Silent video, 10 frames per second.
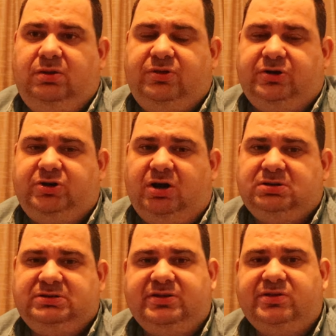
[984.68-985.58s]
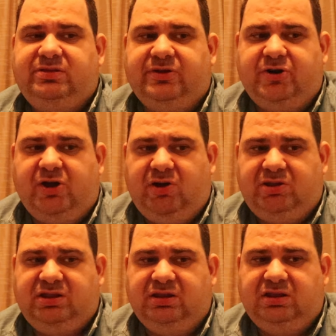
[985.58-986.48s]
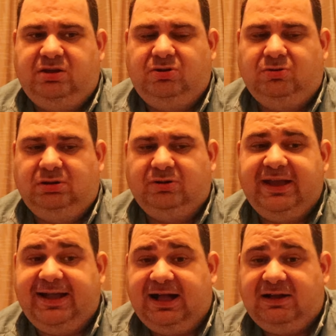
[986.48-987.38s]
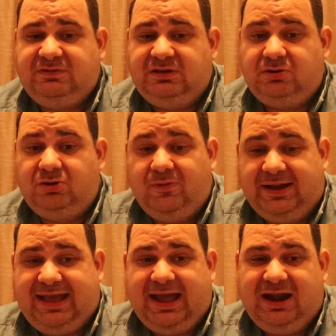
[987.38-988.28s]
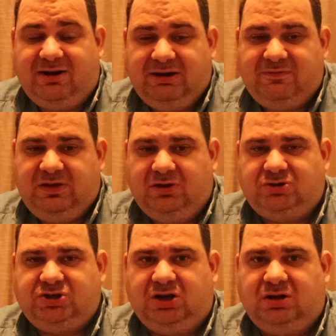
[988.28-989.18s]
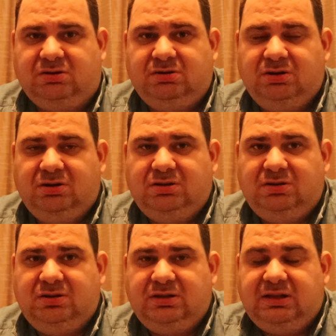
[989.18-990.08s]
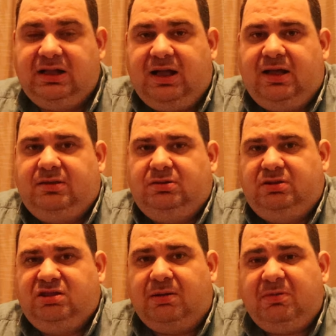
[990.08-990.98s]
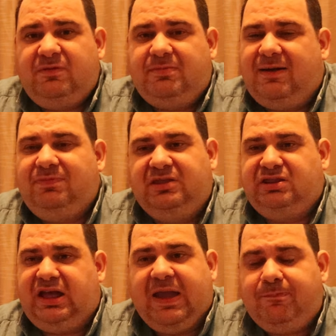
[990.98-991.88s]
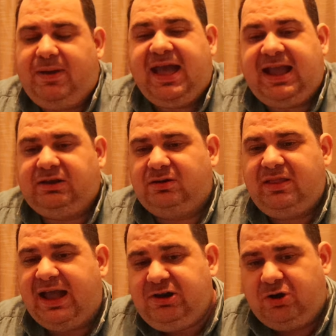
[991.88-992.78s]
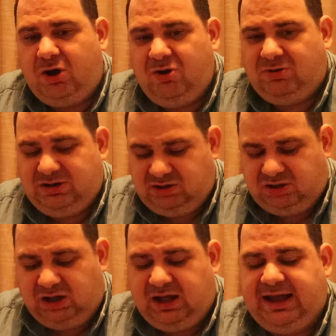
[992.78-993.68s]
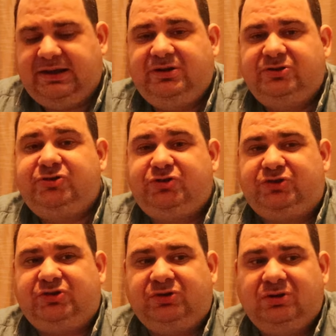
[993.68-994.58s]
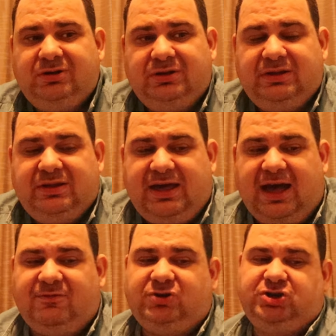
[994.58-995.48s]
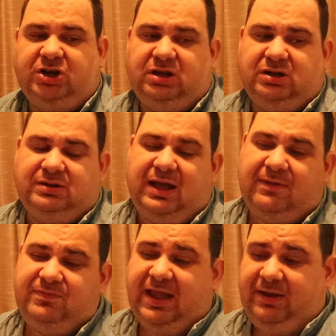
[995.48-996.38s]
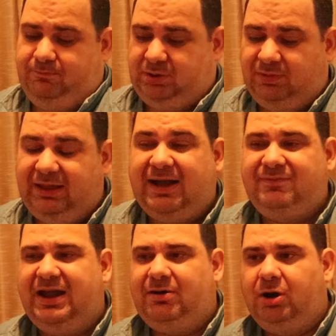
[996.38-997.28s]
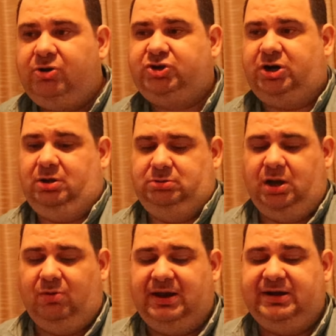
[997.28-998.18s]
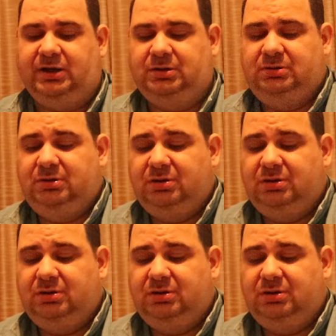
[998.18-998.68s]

the doctors, the nurses who are looking after, who are caring for your child, some of them have the same pain. They know what it's like to have a child, have their own child go under.